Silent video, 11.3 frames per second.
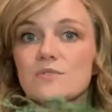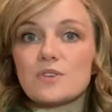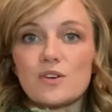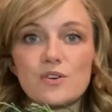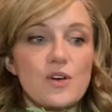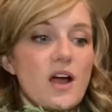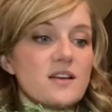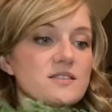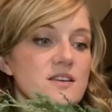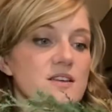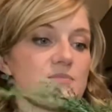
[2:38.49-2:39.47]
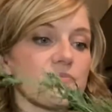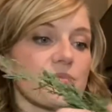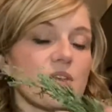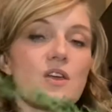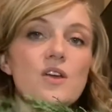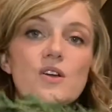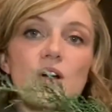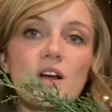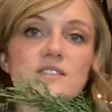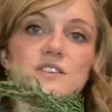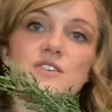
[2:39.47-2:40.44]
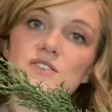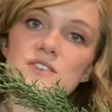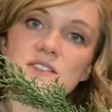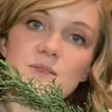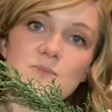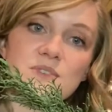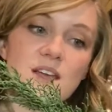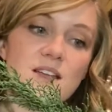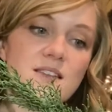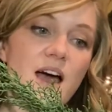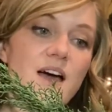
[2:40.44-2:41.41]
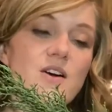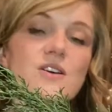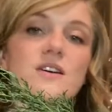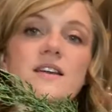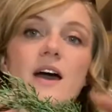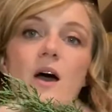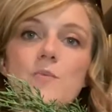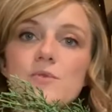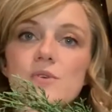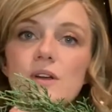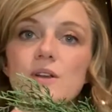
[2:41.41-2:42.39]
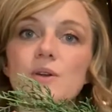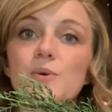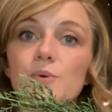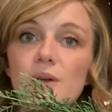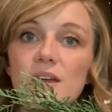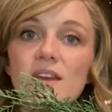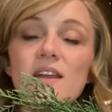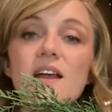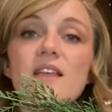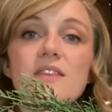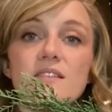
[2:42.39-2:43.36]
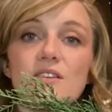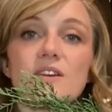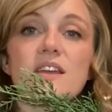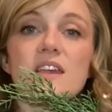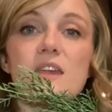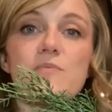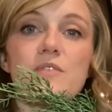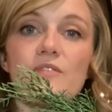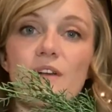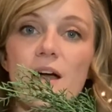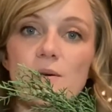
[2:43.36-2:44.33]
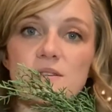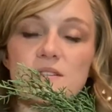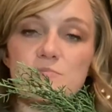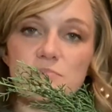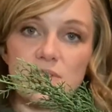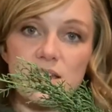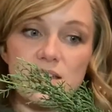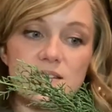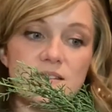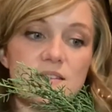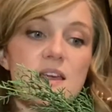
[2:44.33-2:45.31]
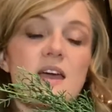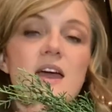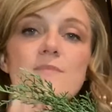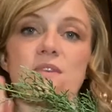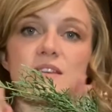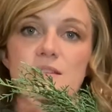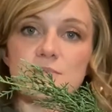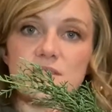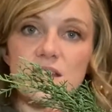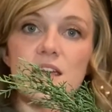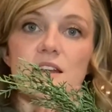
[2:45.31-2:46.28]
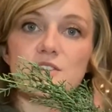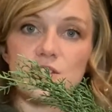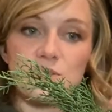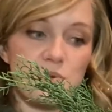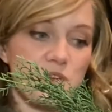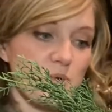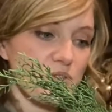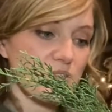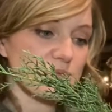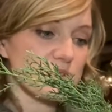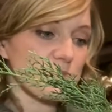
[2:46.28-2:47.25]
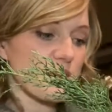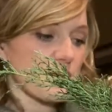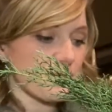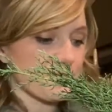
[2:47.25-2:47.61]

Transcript: are crossing. Crossing your stems like that are gonna help create a grid that are gonna keep your flowers in place and make them stay just where you want them to be.